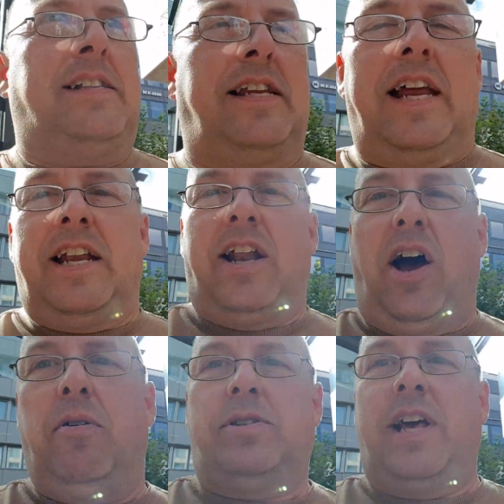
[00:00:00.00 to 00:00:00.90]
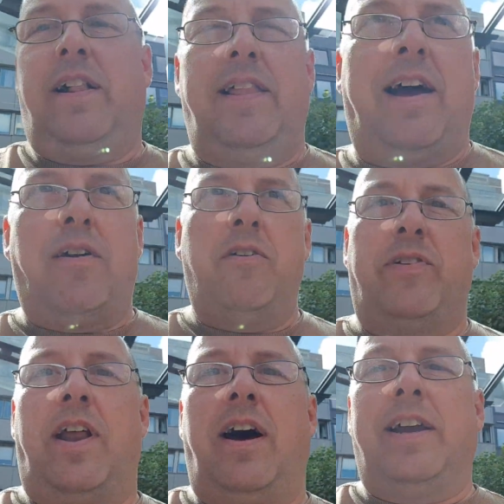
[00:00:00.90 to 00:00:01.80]
staying at a hotel there
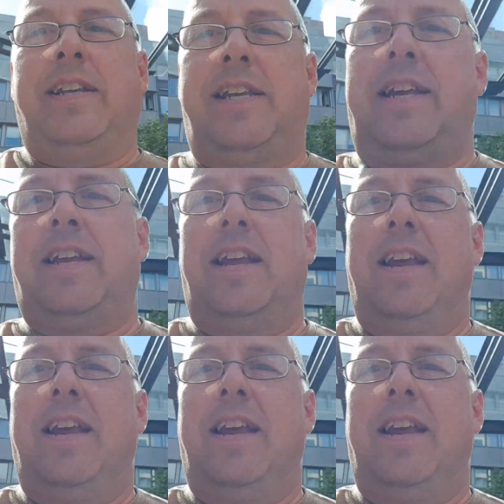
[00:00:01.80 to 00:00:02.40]
overnight.